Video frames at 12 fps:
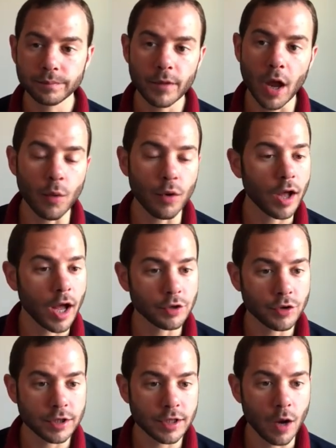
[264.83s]
I will
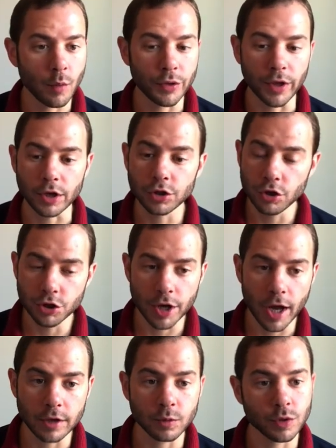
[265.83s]
contrast that with like search
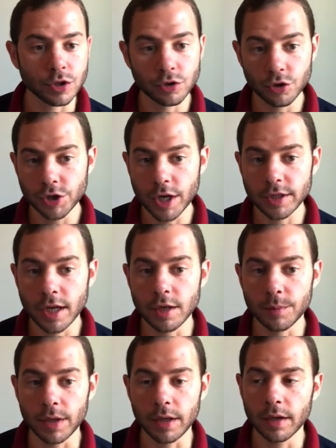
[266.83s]
ads, which search ads
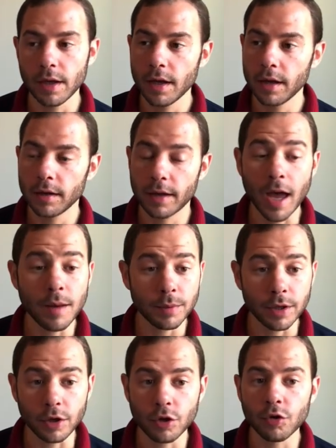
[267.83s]
can
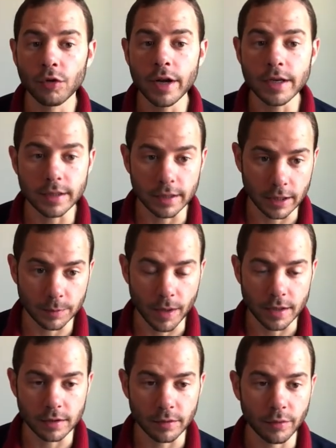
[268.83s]
be crazy
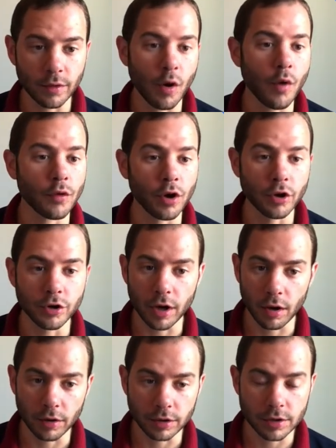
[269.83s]
expensive, over
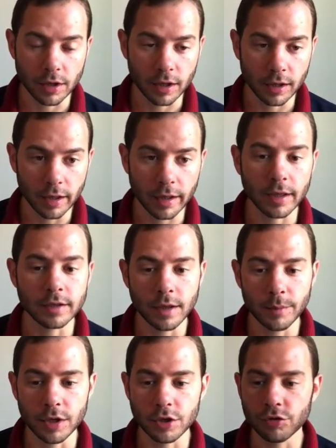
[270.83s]
$100 a click in
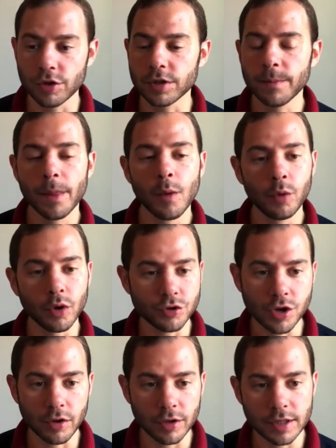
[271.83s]
some industries. We don't
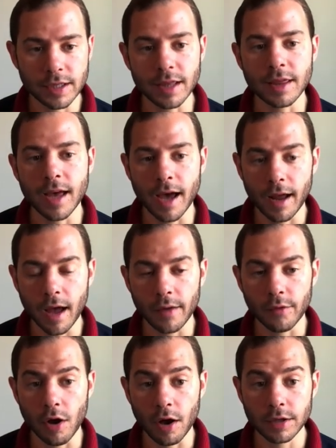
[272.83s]
generally see that high of
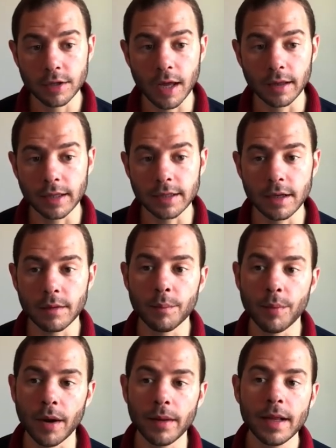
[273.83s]
costs on LinkedIn,
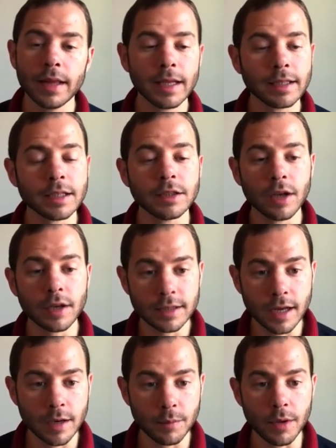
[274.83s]
but LinkedIn does
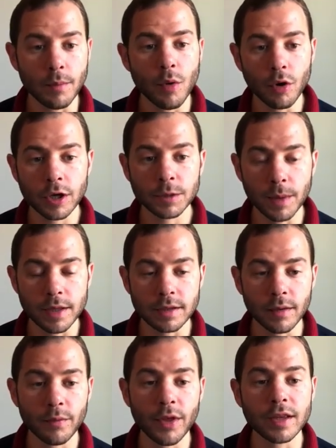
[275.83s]
tend to be more
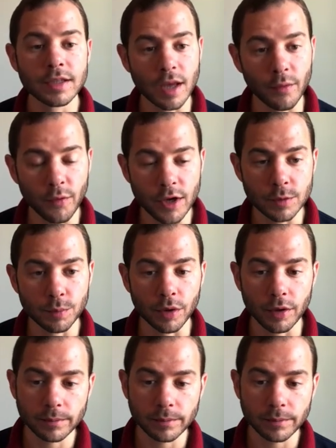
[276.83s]
expensive than, say, Facebook.